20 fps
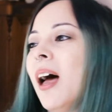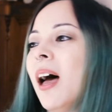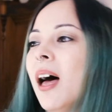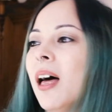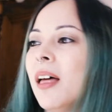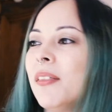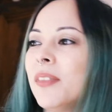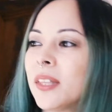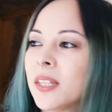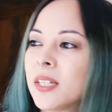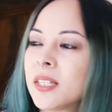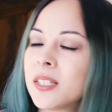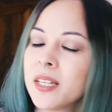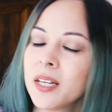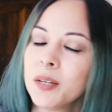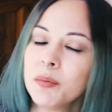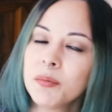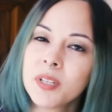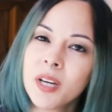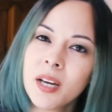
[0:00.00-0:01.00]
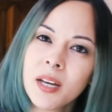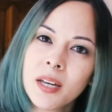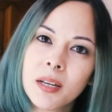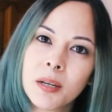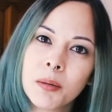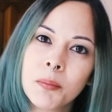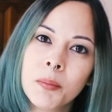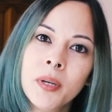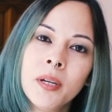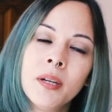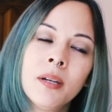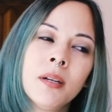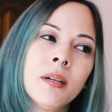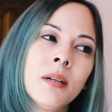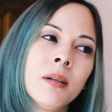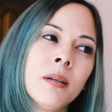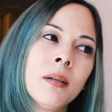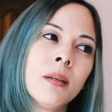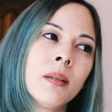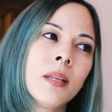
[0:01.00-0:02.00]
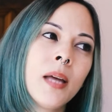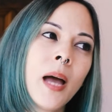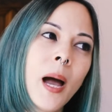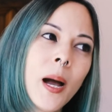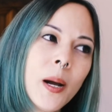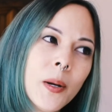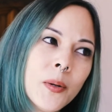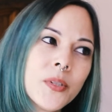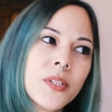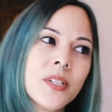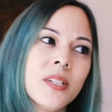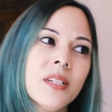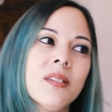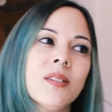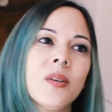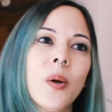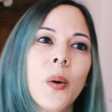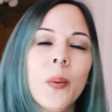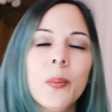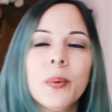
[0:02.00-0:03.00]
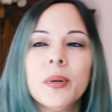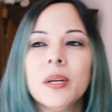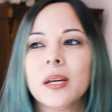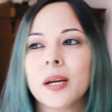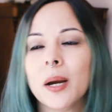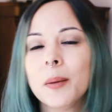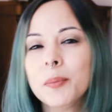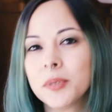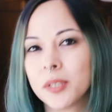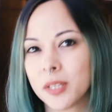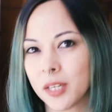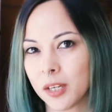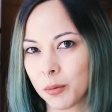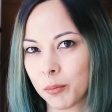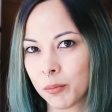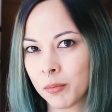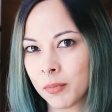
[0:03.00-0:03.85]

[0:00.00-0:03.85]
And at the same time, the house is opening up to him.